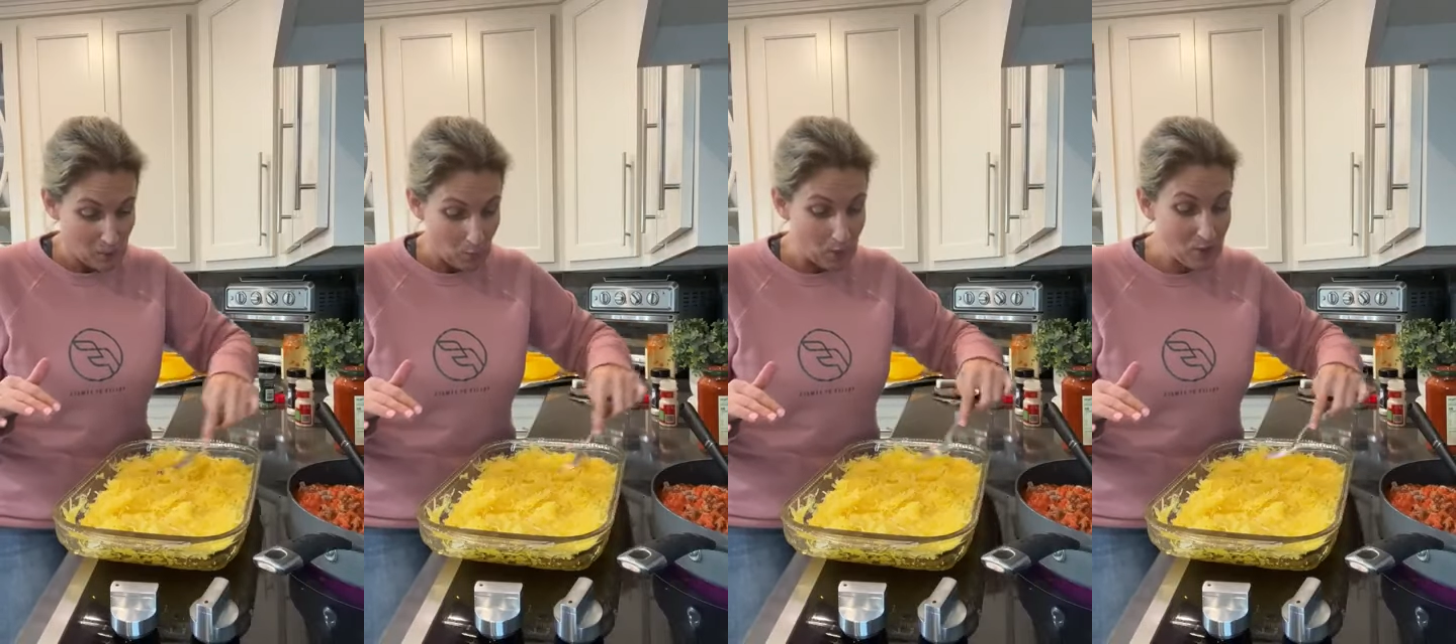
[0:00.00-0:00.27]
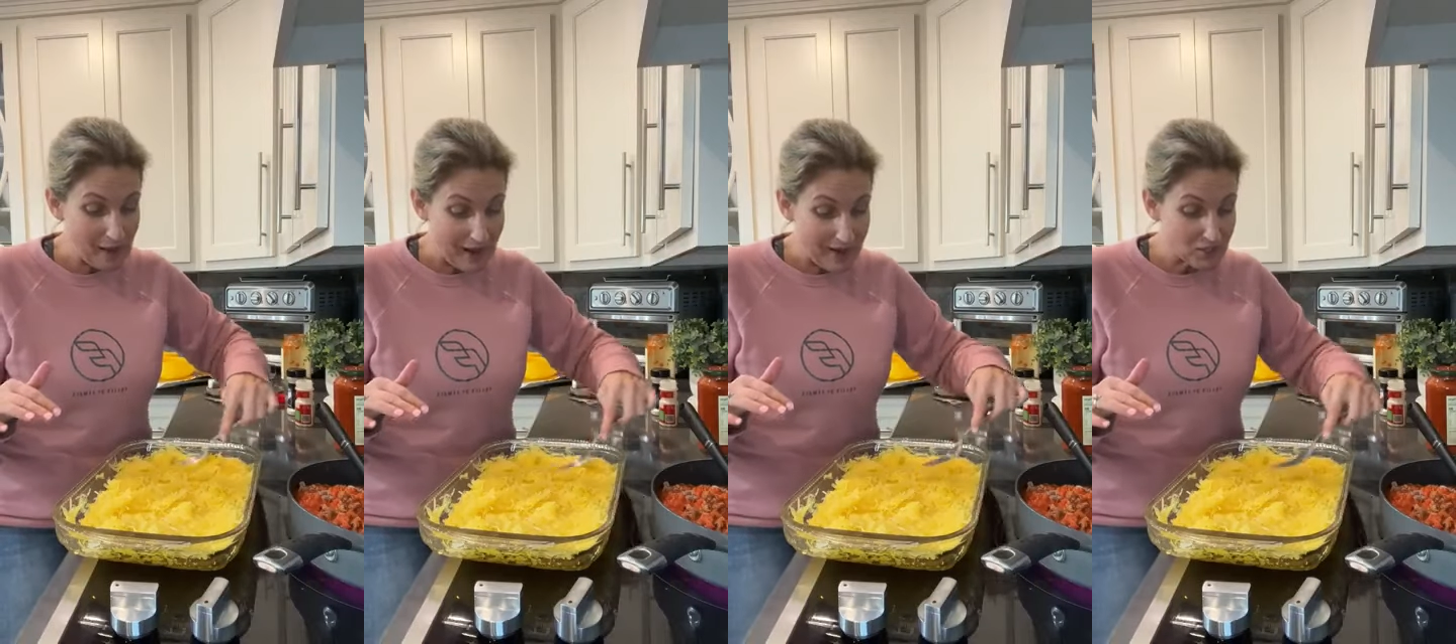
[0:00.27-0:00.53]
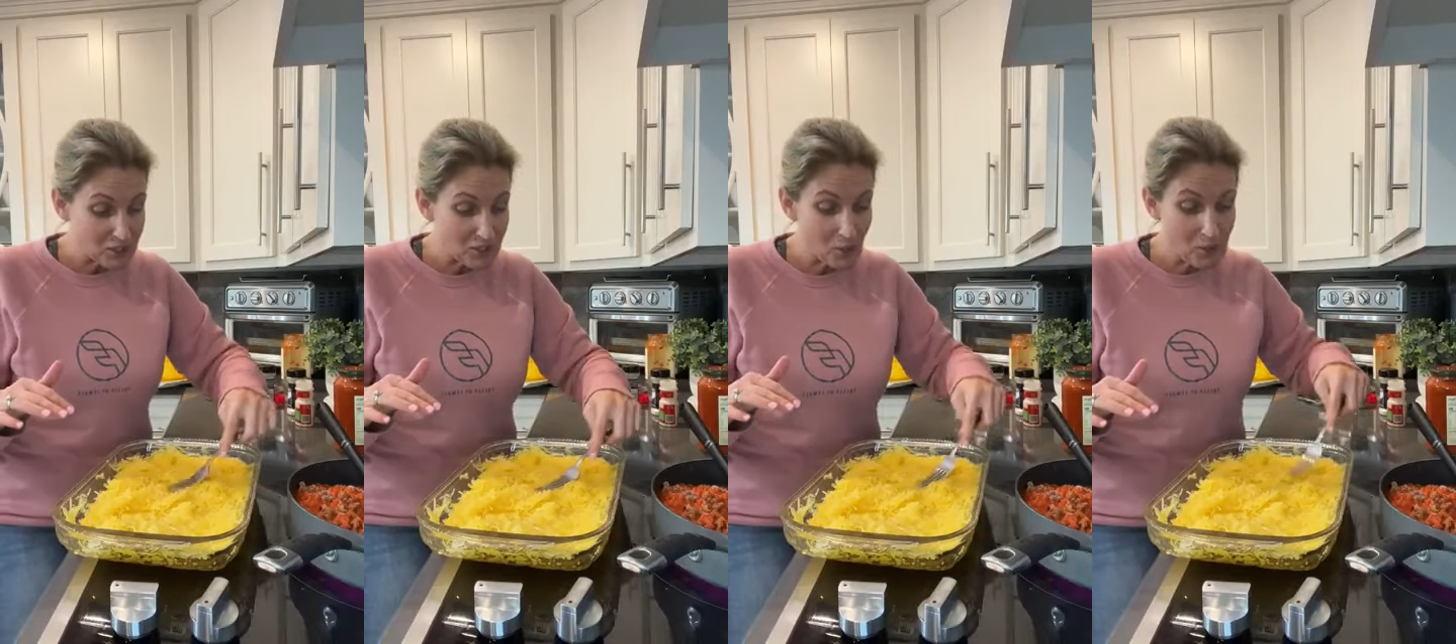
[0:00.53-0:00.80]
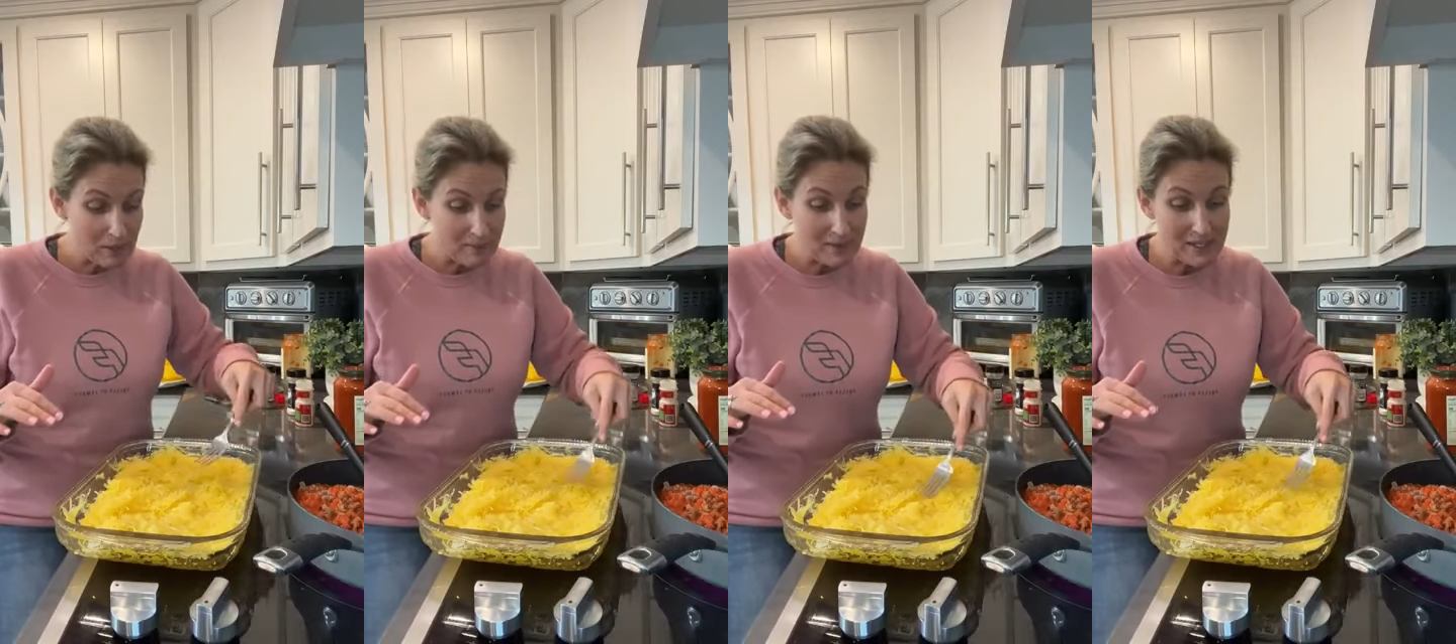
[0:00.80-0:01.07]
We're actually
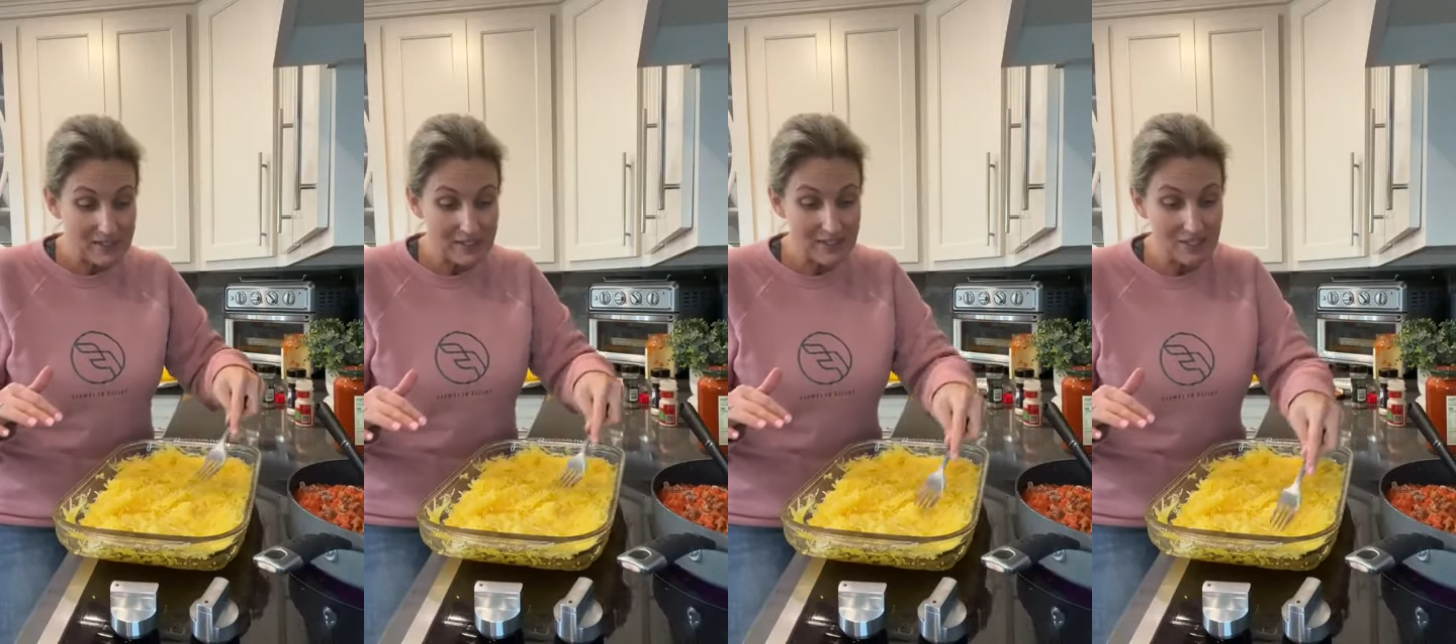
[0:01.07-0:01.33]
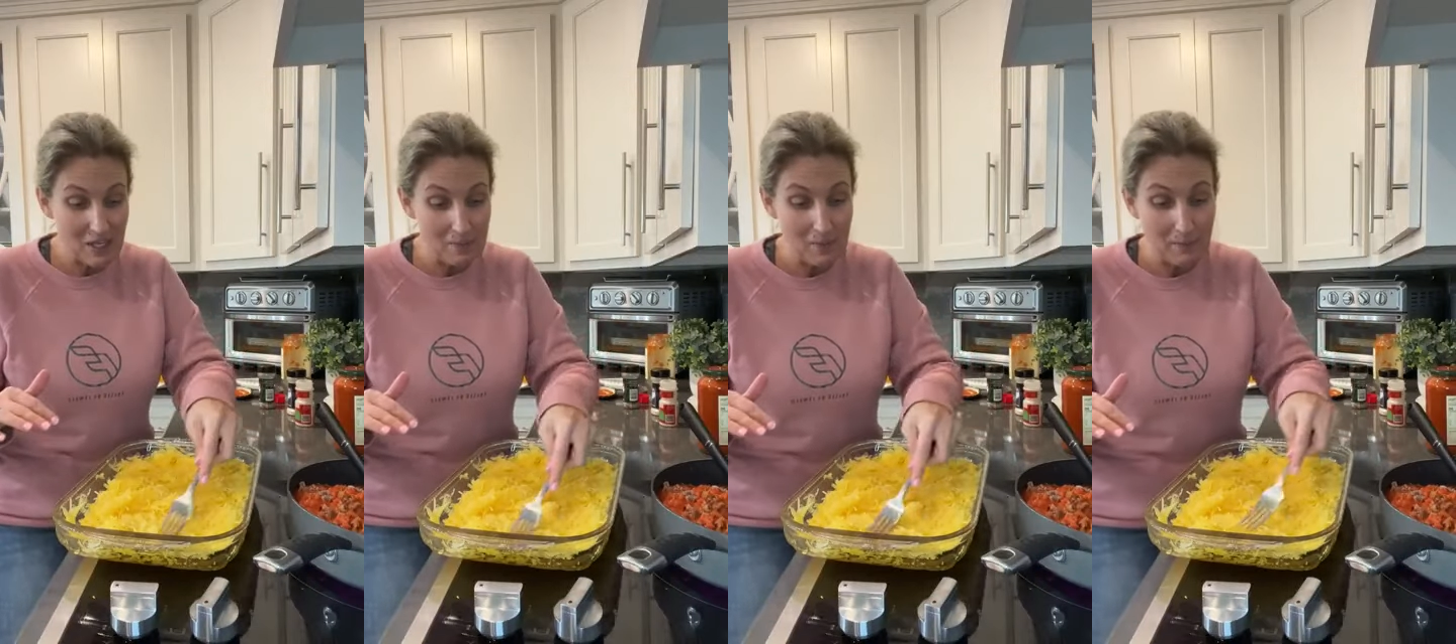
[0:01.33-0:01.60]
going to mix this up